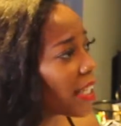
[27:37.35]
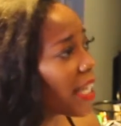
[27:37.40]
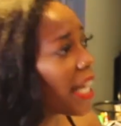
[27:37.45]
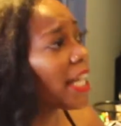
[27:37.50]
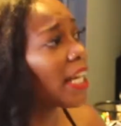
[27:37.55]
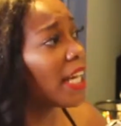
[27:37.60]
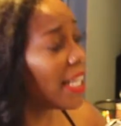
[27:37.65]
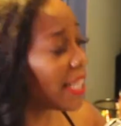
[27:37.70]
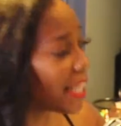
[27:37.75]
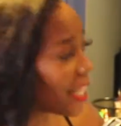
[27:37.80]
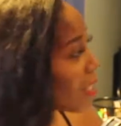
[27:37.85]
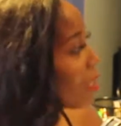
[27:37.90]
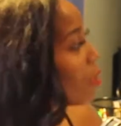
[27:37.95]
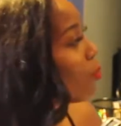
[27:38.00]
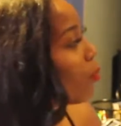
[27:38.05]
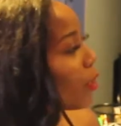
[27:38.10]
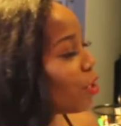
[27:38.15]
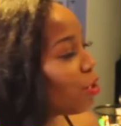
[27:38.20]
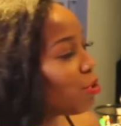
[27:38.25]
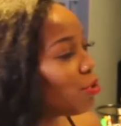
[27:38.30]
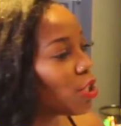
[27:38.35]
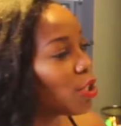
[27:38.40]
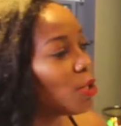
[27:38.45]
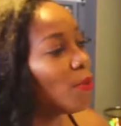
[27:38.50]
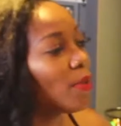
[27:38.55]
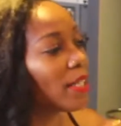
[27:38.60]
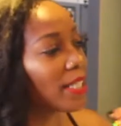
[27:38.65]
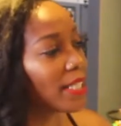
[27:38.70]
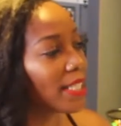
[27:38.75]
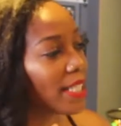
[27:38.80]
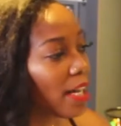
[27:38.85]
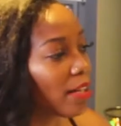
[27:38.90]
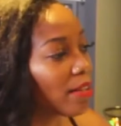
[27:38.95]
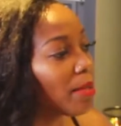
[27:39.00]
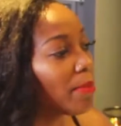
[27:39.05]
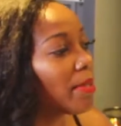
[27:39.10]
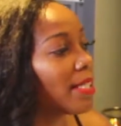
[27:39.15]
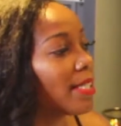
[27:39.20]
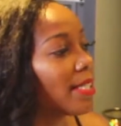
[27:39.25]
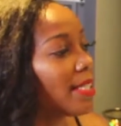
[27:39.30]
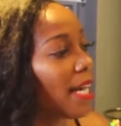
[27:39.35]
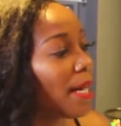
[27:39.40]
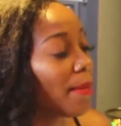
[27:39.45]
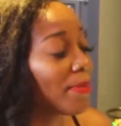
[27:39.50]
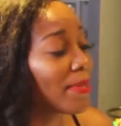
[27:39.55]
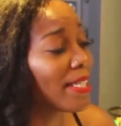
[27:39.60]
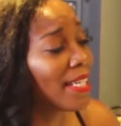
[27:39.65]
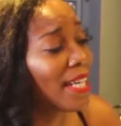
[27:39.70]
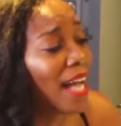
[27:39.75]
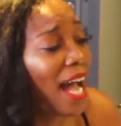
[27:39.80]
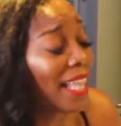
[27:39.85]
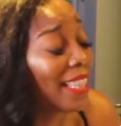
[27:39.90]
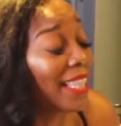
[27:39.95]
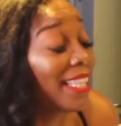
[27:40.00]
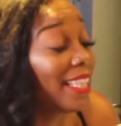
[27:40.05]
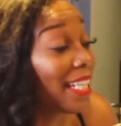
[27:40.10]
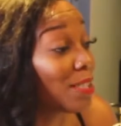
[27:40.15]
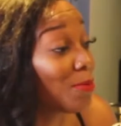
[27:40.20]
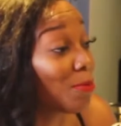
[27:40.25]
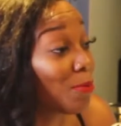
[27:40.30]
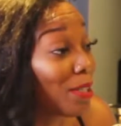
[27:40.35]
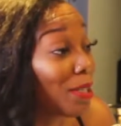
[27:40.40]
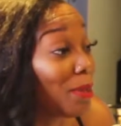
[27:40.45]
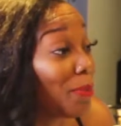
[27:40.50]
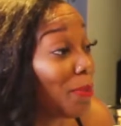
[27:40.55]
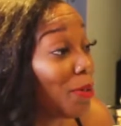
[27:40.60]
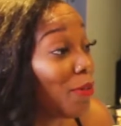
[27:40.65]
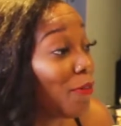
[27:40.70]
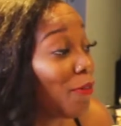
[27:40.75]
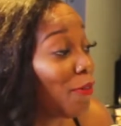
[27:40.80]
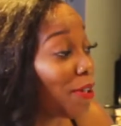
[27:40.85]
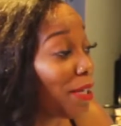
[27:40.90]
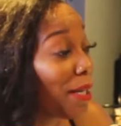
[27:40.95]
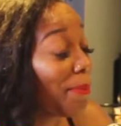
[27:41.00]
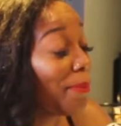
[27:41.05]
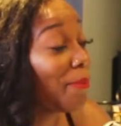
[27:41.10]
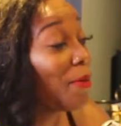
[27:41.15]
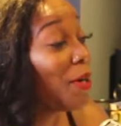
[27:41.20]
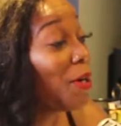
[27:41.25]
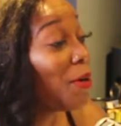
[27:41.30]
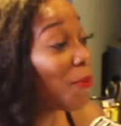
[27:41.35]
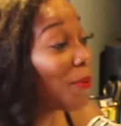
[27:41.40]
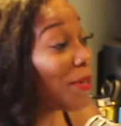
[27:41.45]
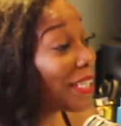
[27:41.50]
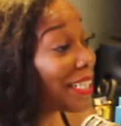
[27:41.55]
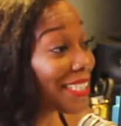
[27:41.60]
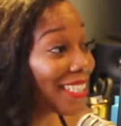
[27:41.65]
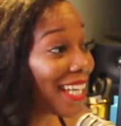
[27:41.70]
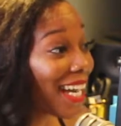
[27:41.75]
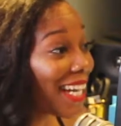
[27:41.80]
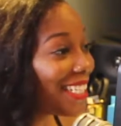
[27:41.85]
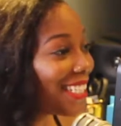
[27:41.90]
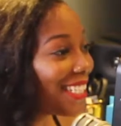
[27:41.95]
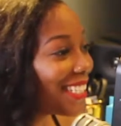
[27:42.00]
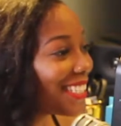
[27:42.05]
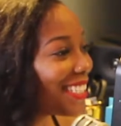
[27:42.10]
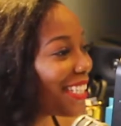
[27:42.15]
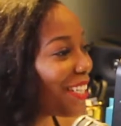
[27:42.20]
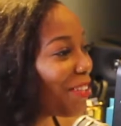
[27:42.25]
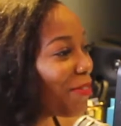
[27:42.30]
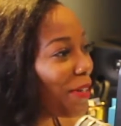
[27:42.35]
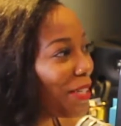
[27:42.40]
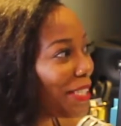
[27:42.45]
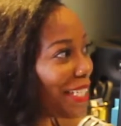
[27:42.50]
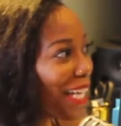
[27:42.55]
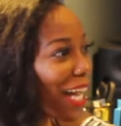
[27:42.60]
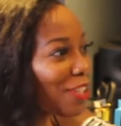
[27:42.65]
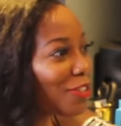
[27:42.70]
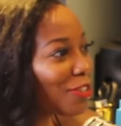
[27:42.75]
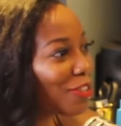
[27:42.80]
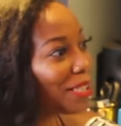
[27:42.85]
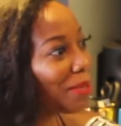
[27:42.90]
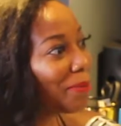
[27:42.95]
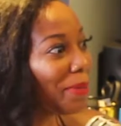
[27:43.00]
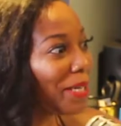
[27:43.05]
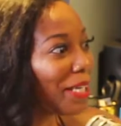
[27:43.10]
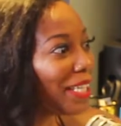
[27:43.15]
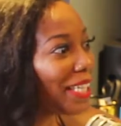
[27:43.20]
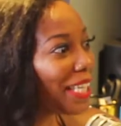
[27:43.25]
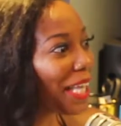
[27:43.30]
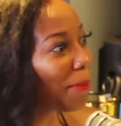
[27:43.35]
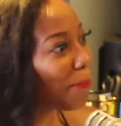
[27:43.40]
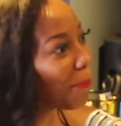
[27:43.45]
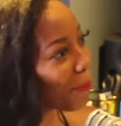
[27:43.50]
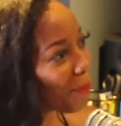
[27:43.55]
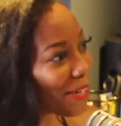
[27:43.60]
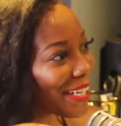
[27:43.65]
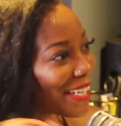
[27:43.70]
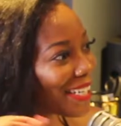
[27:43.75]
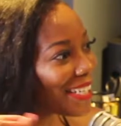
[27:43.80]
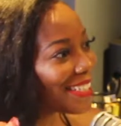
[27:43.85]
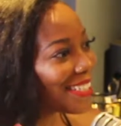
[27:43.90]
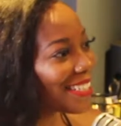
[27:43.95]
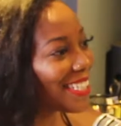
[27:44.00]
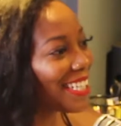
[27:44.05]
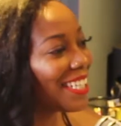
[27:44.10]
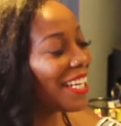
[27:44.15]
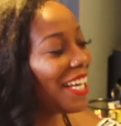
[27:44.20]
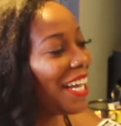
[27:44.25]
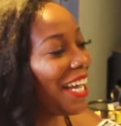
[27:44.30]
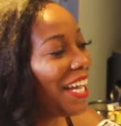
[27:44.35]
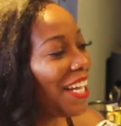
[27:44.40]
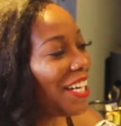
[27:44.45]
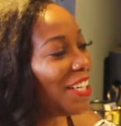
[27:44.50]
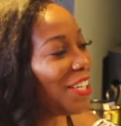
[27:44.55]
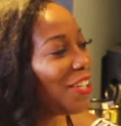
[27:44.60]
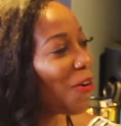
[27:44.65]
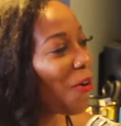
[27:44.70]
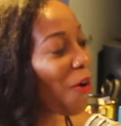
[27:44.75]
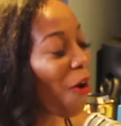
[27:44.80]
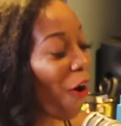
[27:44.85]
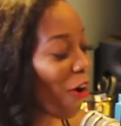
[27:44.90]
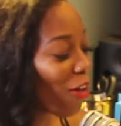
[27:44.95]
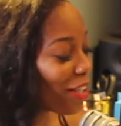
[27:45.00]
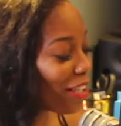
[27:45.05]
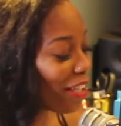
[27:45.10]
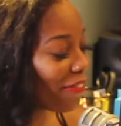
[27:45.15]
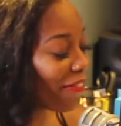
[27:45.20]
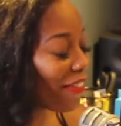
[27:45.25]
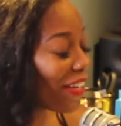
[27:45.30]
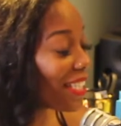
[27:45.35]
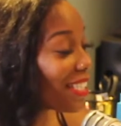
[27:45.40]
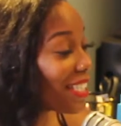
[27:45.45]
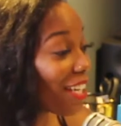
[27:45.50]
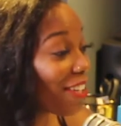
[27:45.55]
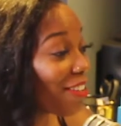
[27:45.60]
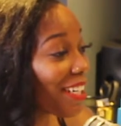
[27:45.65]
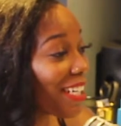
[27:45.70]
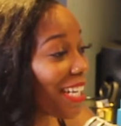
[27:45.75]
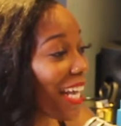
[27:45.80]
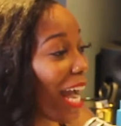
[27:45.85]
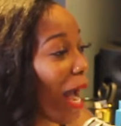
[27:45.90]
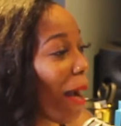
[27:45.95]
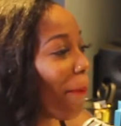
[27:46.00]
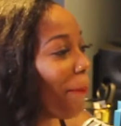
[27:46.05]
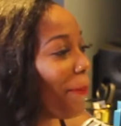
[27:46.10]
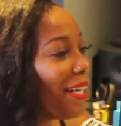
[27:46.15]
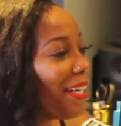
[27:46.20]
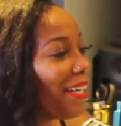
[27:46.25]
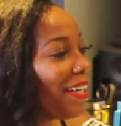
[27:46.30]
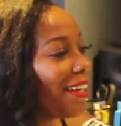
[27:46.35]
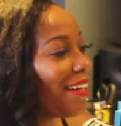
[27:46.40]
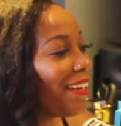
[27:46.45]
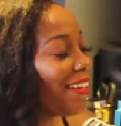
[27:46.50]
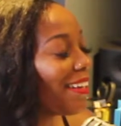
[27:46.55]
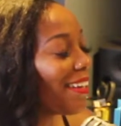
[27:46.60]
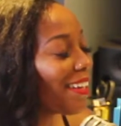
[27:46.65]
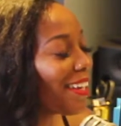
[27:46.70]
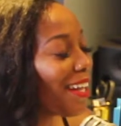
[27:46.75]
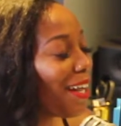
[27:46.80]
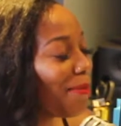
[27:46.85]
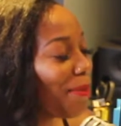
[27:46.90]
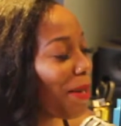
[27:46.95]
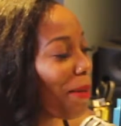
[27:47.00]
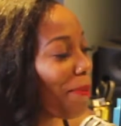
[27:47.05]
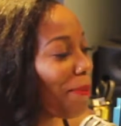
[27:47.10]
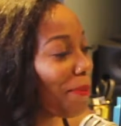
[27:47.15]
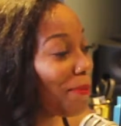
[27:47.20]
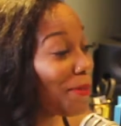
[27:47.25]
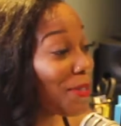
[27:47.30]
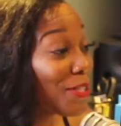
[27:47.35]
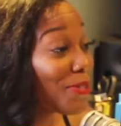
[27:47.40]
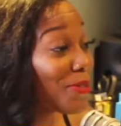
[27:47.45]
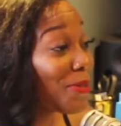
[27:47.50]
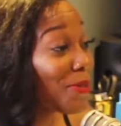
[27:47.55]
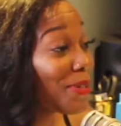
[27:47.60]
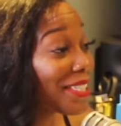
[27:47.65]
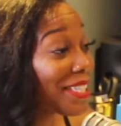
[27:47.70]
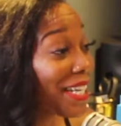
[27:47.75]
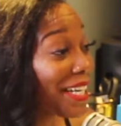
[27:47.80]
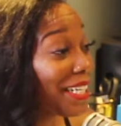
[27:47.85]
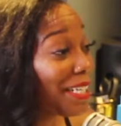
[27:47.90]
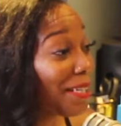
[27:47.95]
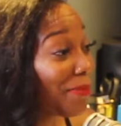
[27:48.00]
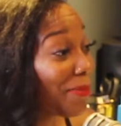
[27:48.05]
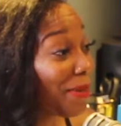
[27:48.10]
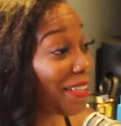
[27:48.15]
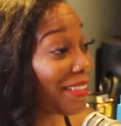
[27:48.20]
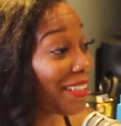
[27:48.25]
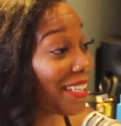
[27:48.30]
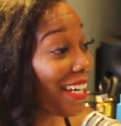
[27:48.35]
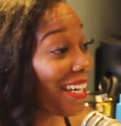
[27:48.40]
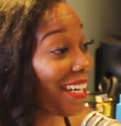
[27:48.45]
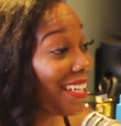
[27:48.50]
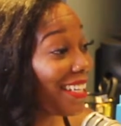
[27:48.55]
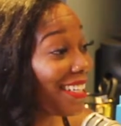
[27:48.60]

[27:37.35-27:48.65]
Like this is what you do, and tell them the steps. That I think that's really beautiful, and I'm really excited to see what Naturally Me like brings, and you know all the events that are gonna happen and come up. I'm just so excited about that.